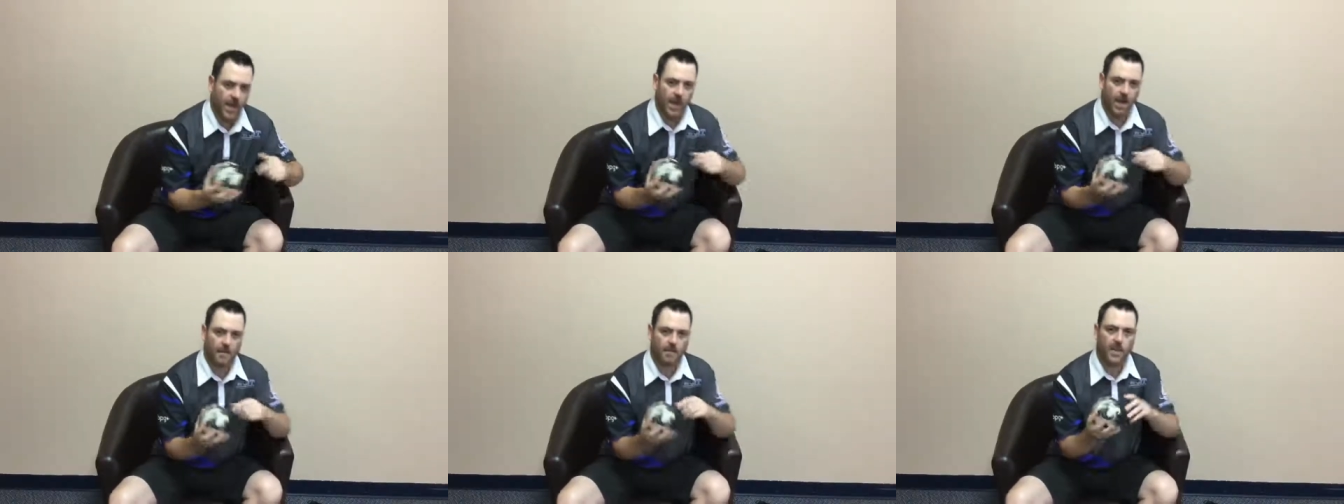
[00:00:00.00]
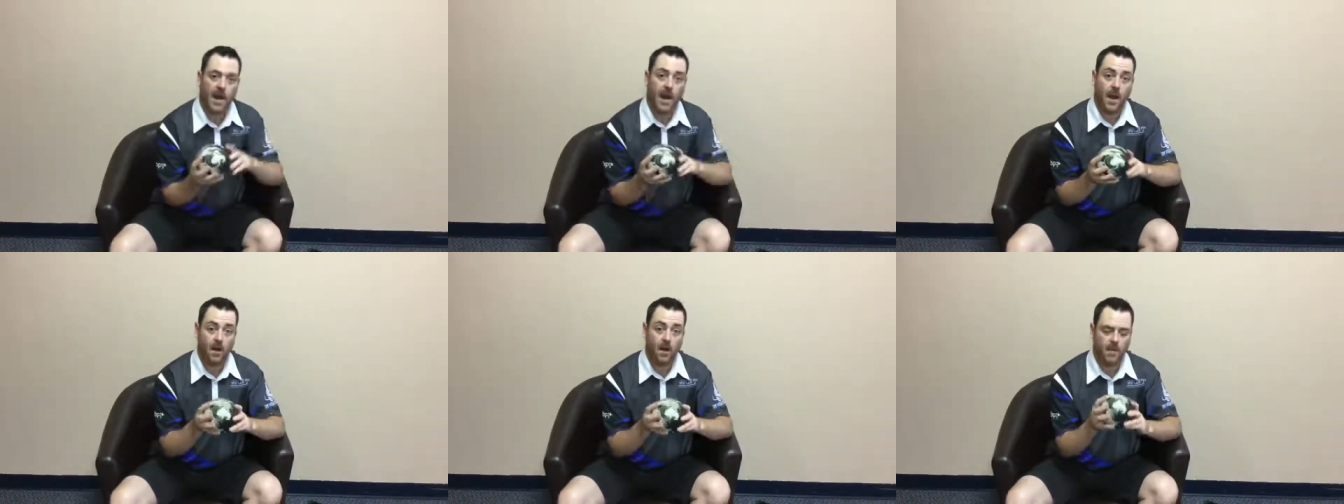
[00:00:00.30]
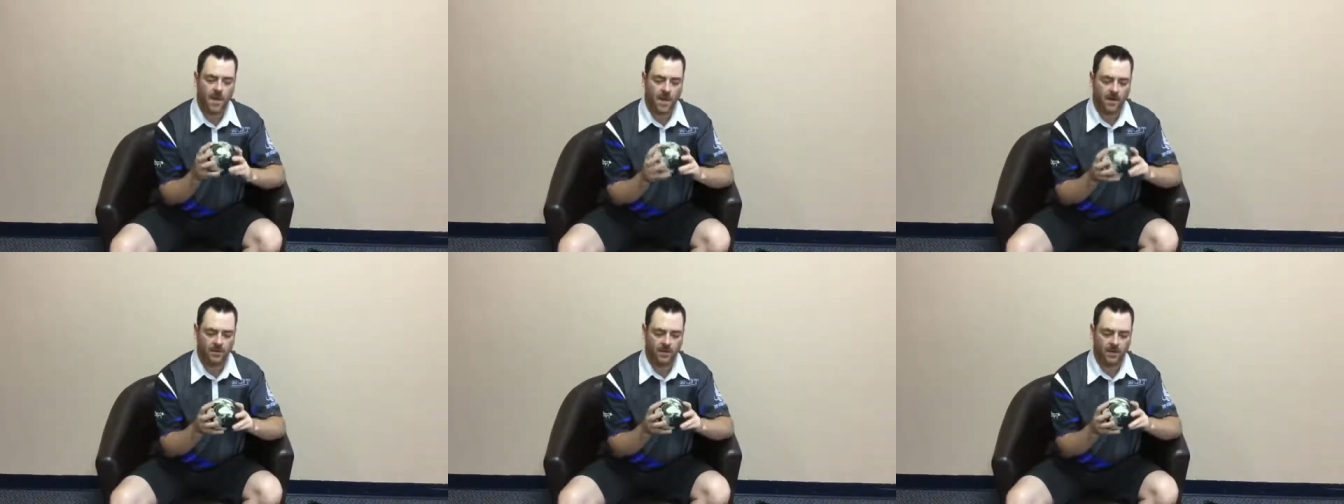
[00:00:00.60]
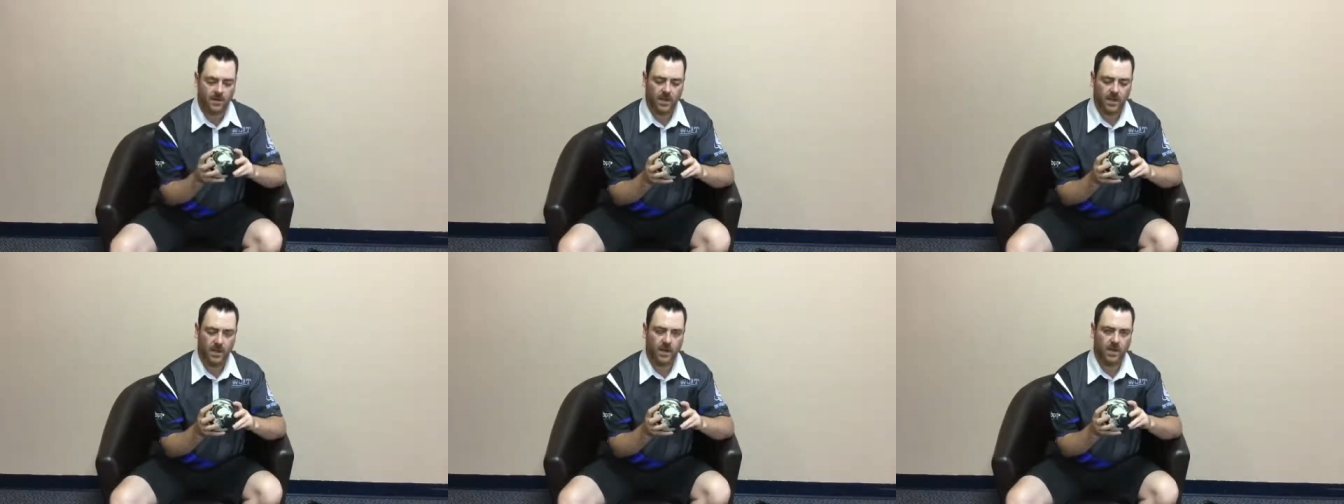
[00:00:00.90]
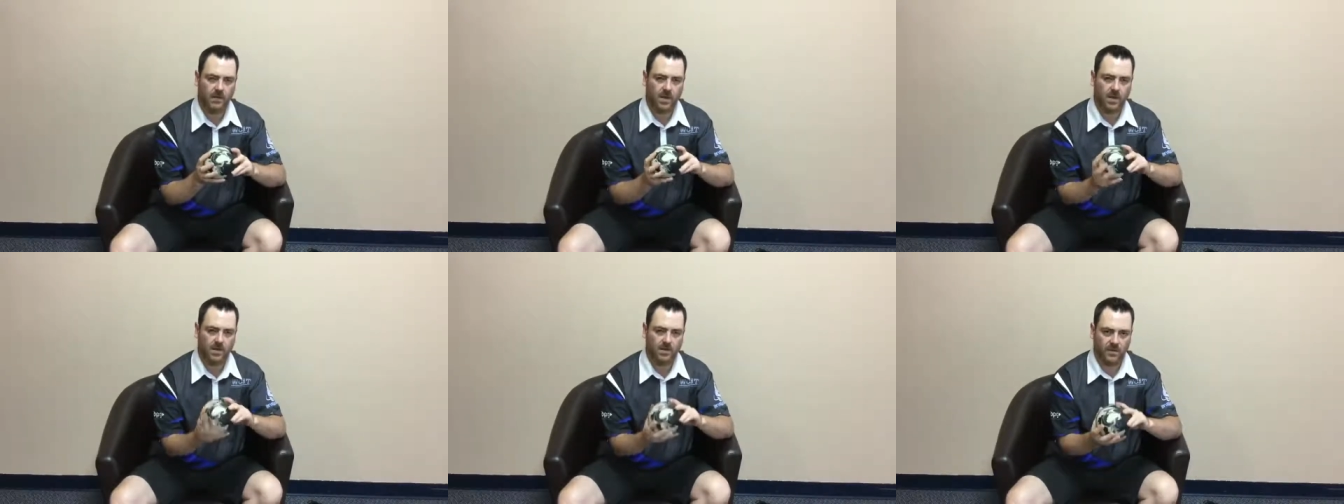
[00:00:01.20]
uh, paramount and
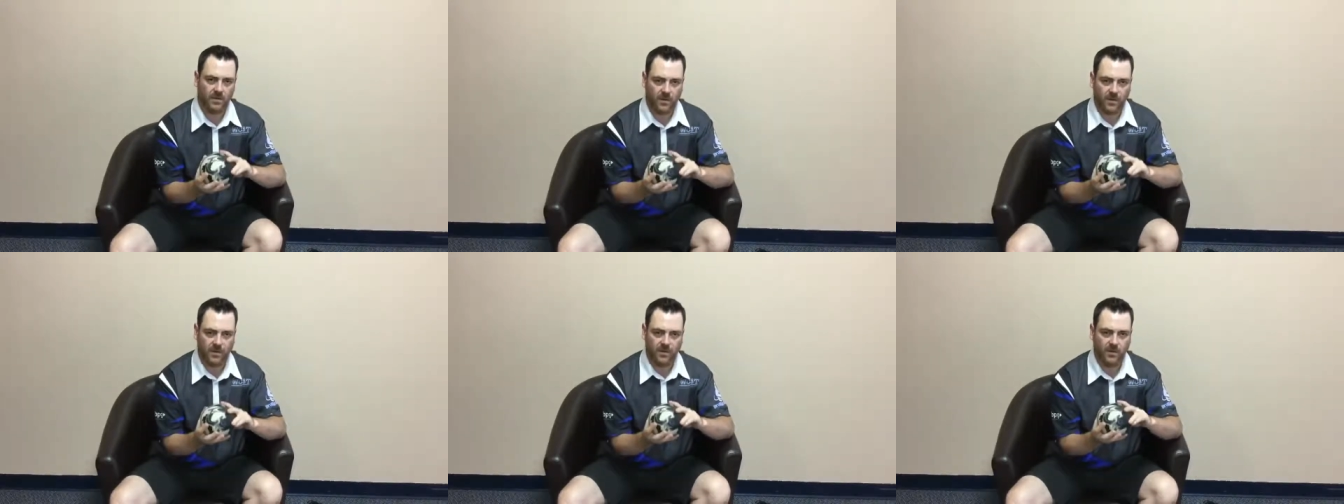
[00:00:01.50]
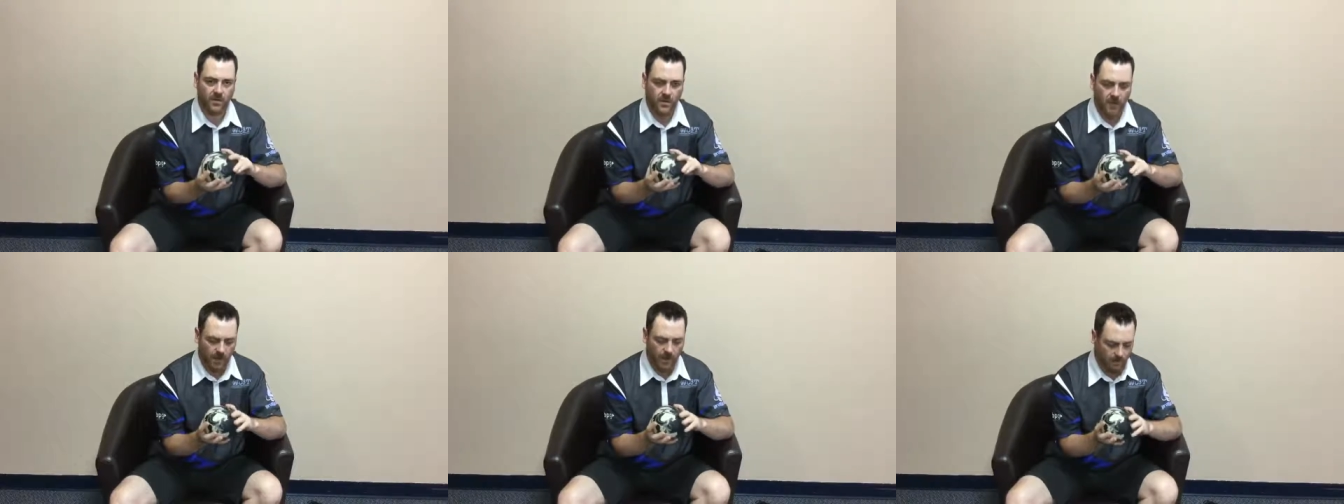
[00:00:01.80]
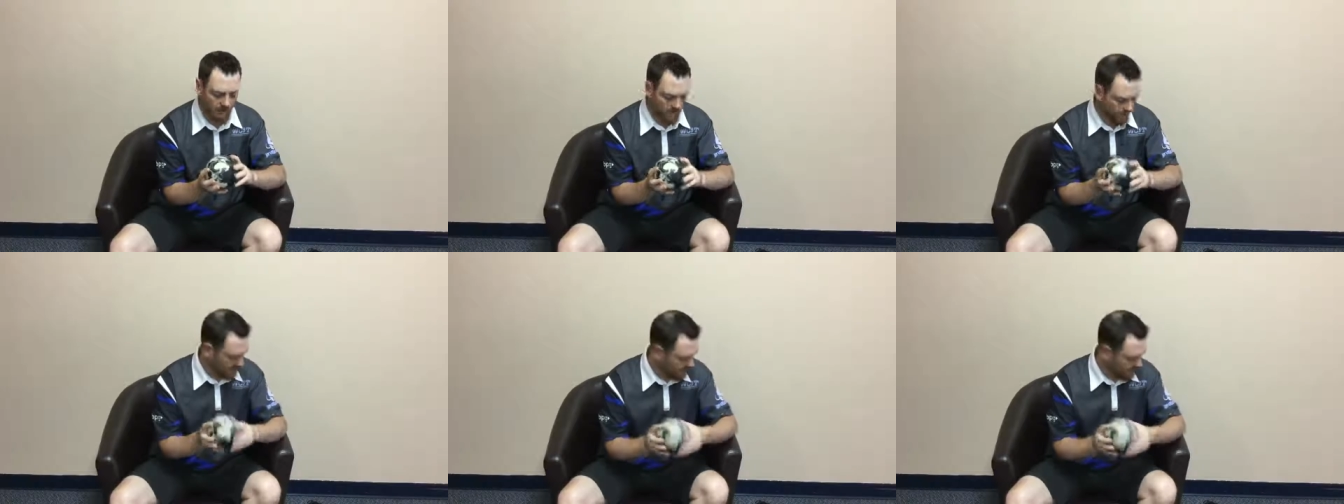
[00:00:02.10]
it runs fairly straight.